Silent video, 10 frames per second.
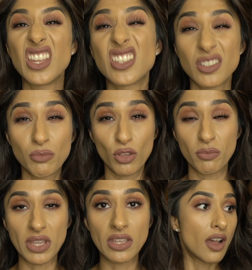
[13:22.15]
It doesn't bother
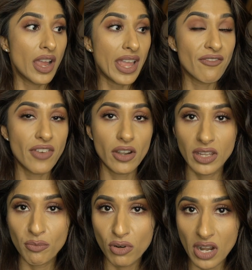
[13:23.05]
me. I am
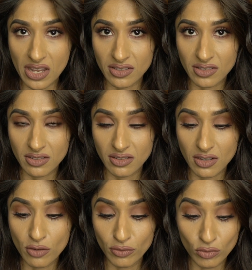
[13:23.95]
very impressed
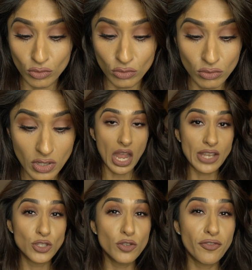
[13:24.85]
overall.
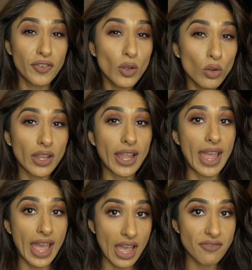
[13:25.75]
I do feel like
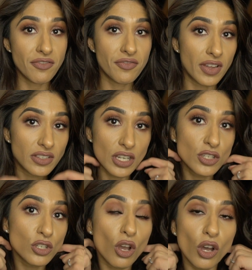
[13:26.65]
I have
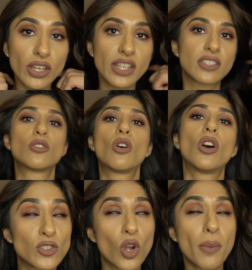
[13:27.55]
foundation on. It's
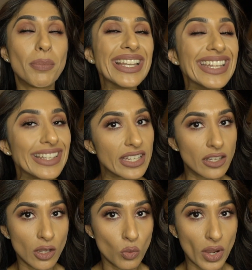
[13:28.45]
not completely
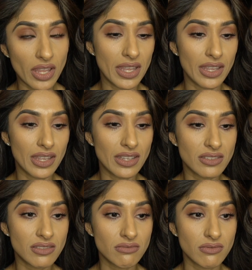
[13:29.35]
lightweight. It
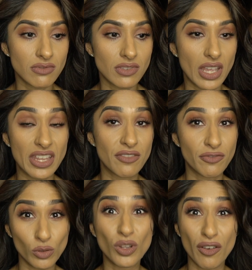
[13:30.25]
is a
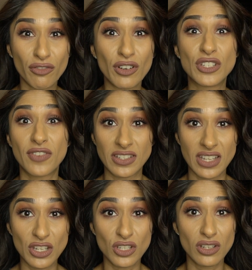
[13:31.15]
full coverage
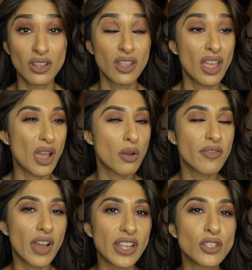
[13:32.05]
foundation.
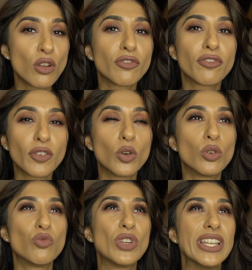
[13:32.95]
However, I don't
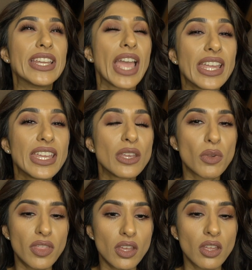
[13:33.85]
feel really cakey
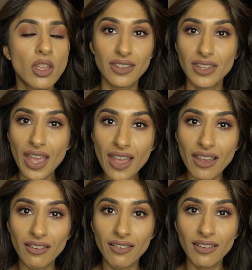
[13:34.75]
with it.
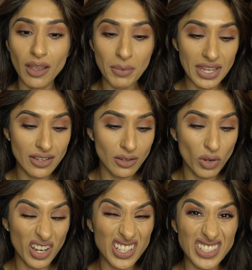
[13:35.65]
Yeah, I mean,
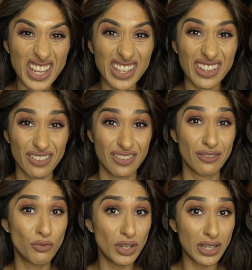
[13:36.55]
what can I say?
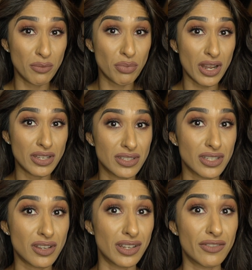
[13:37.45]
Really impressed.
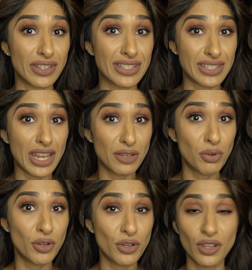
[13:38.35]
It stayed
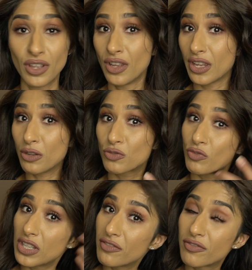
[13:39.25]
put. It looks
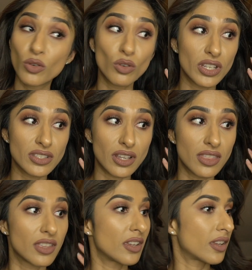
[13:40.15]
really flawless, I
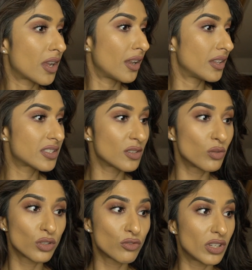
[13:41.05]
think. Colour
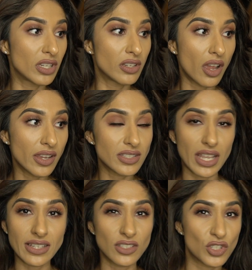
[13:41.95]
still looks really nice.
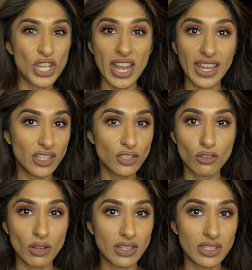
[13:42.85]
It hasn't changed
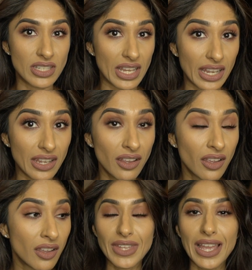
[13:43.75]
throughout the day.
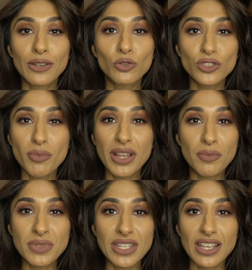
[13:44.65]
And also my
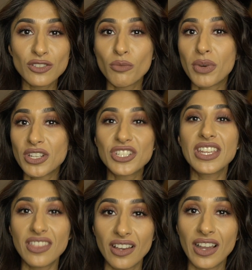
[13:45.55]
lipstick has not budged
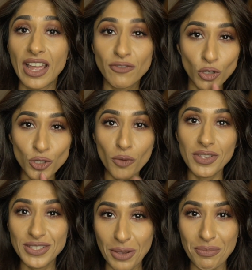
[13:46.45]
either. I have not topped
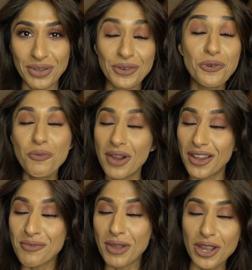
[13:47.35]
this up, or my
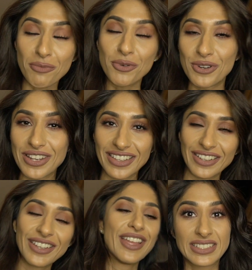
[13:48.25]
eye makeup or
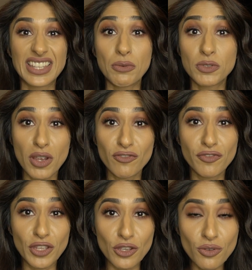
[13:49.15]
anything. So that was my
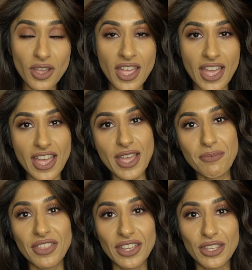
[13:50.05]
review.
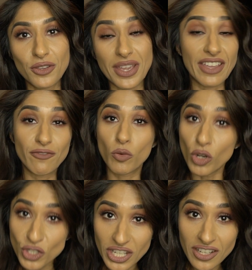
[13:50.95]
Thank you again for
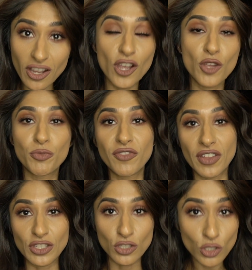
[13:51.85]
watching. I hope you
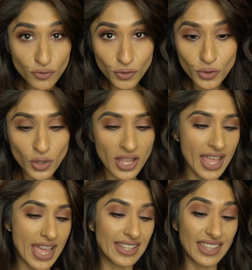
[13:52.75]
found this useful.
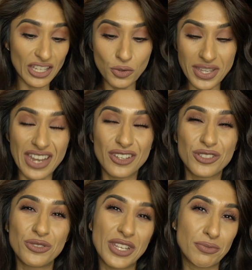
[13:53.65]
And thank you again
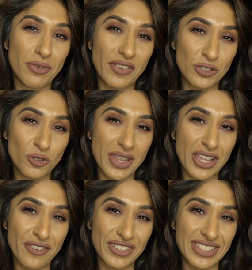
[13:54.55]
to NYX Professional
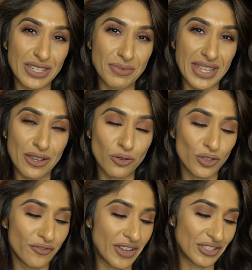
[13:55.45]
Makeup for sending me out
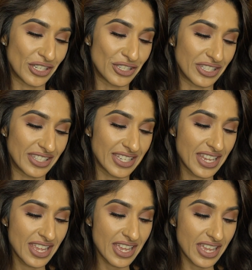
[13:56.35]
all the foundations.
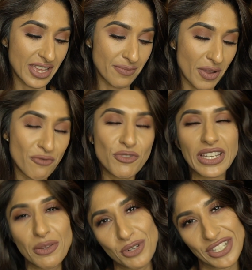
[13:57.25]
I
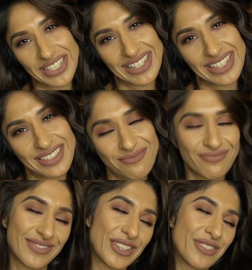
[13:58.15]
really appreciate it.
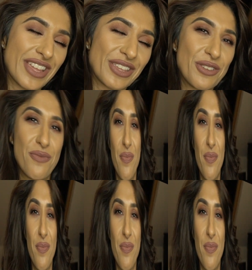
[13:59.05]
So thank you.